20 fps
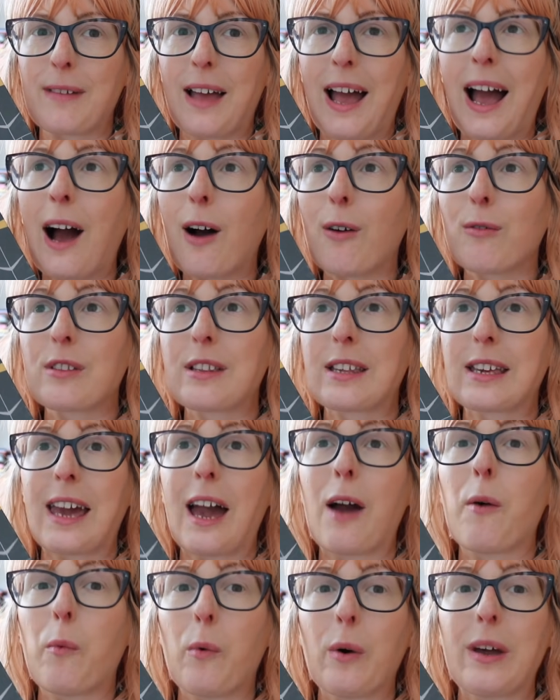out to
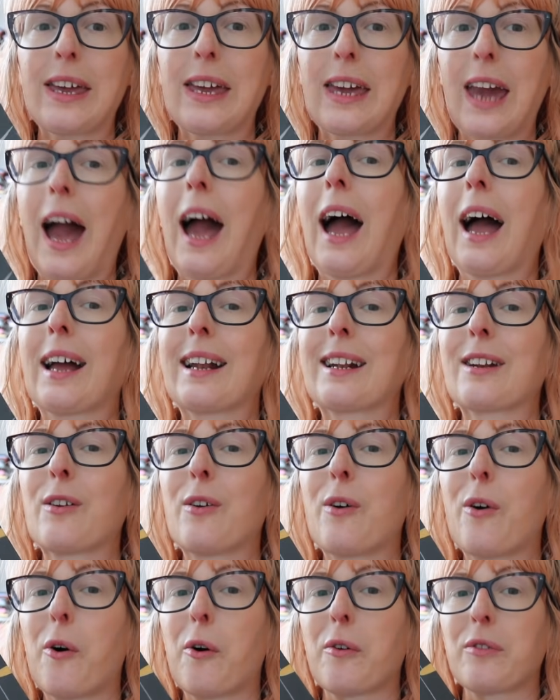get what he can
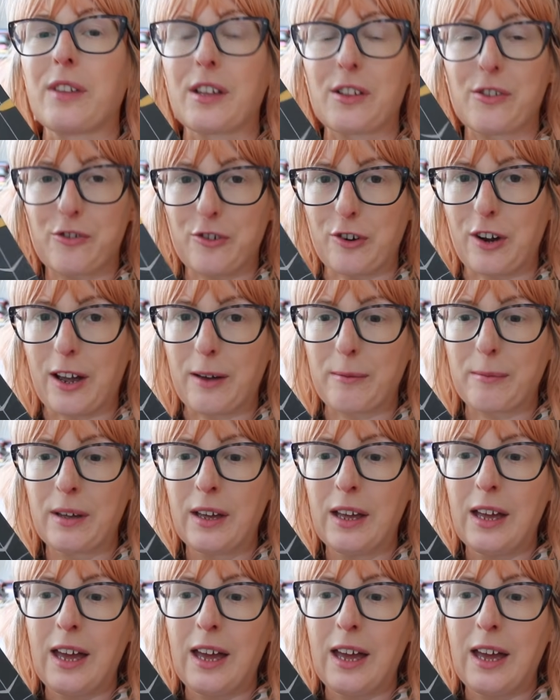on this trip.